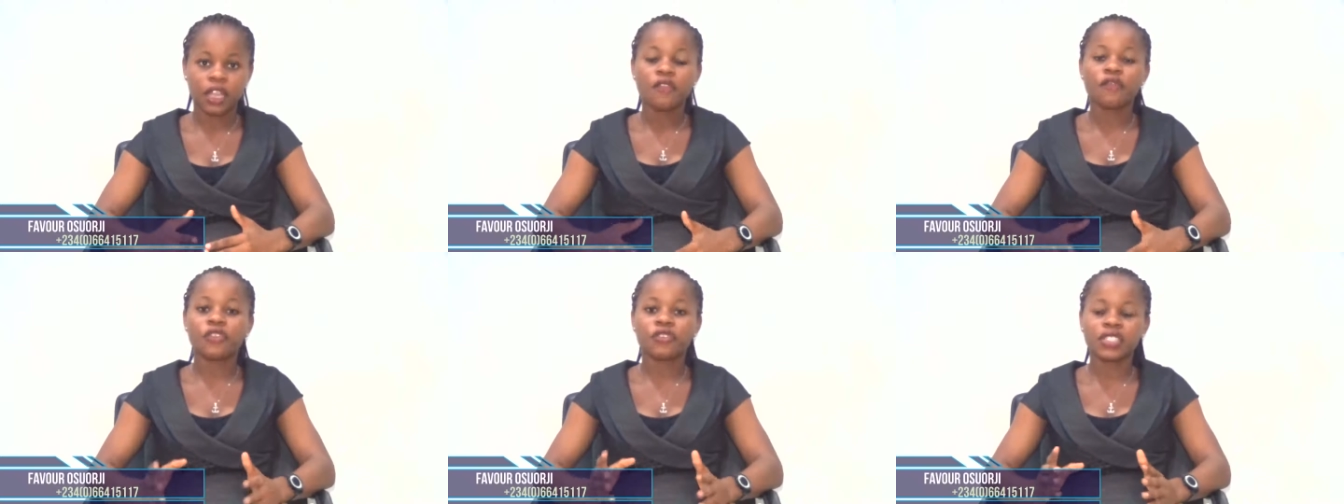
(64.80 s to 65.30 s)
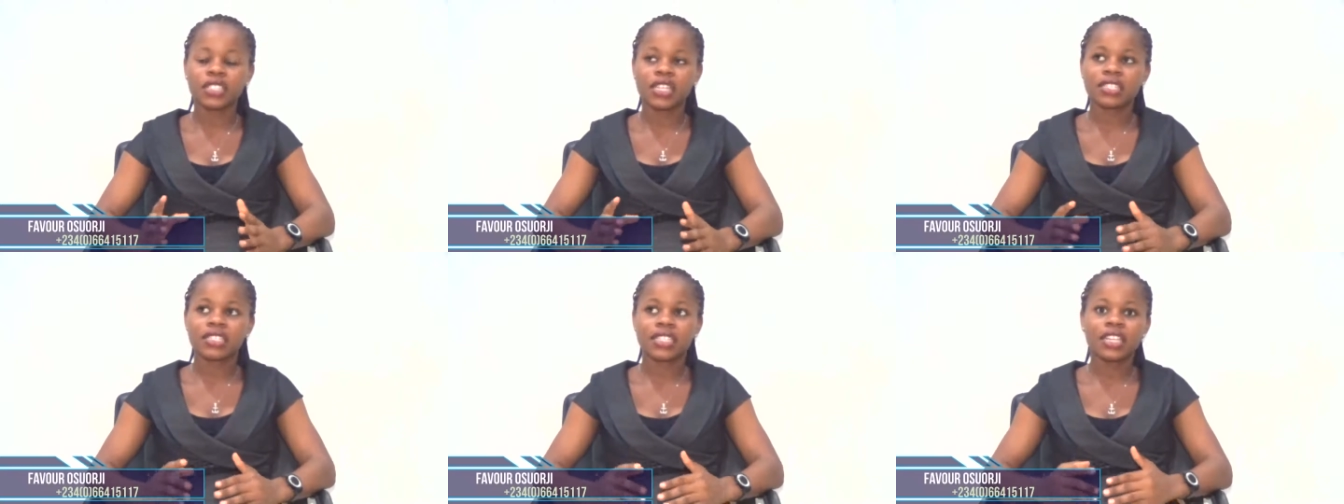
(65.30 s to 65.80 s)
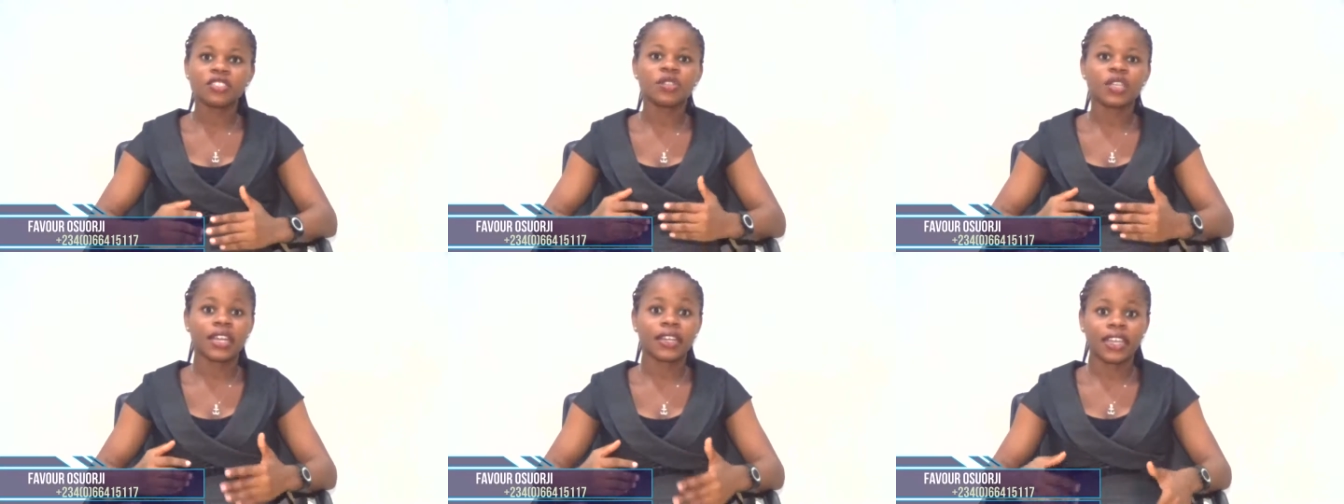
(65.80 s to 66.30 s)
For instance, let's
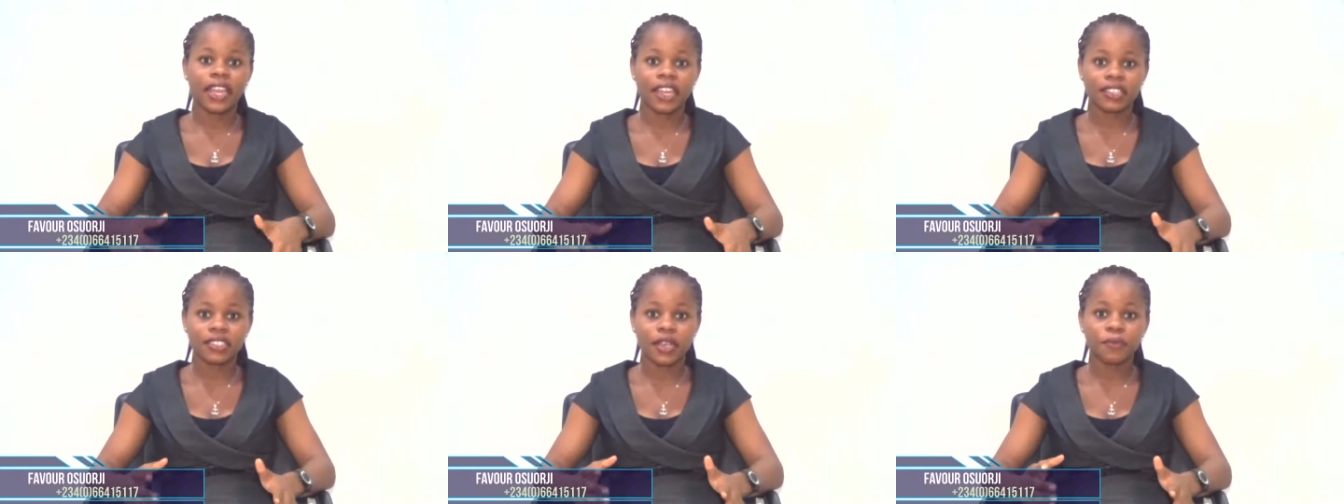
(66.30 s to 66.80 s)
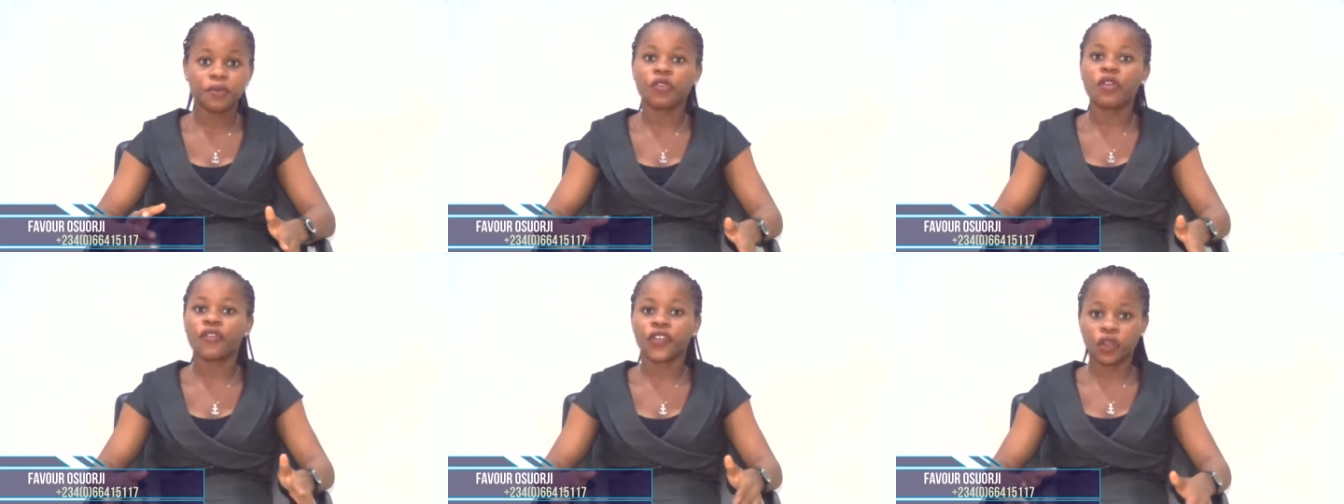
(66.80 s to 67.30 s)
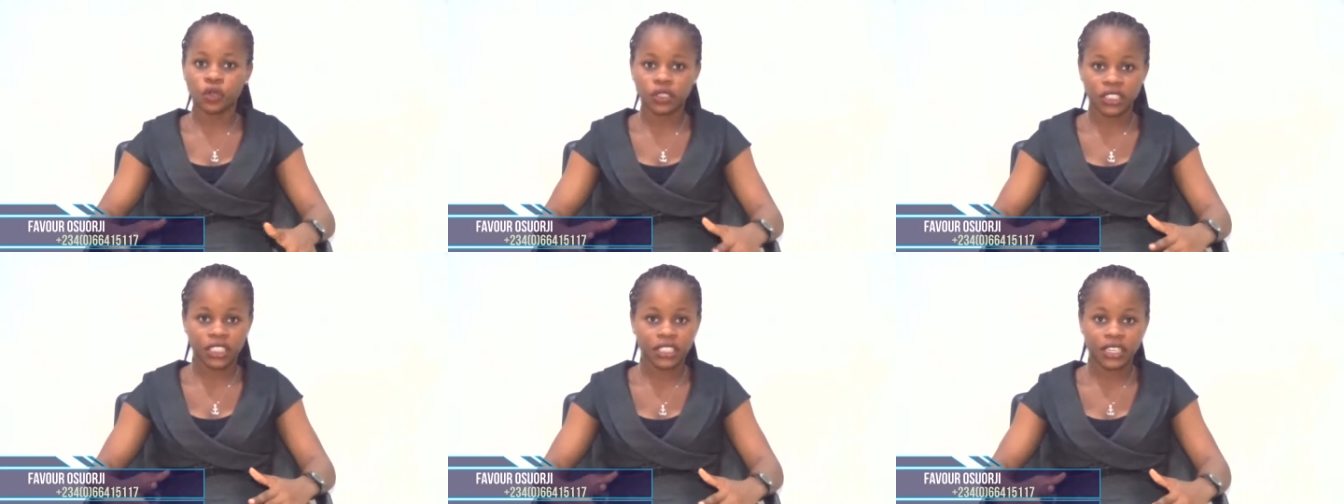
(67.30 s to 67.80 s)
look at the example of a
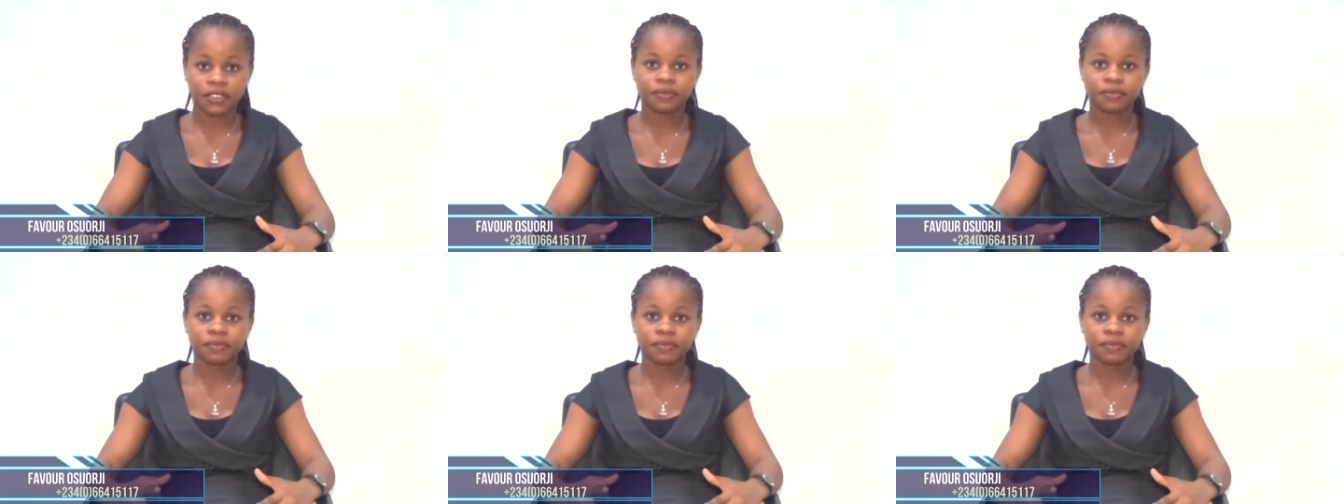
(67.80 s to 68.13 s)
container.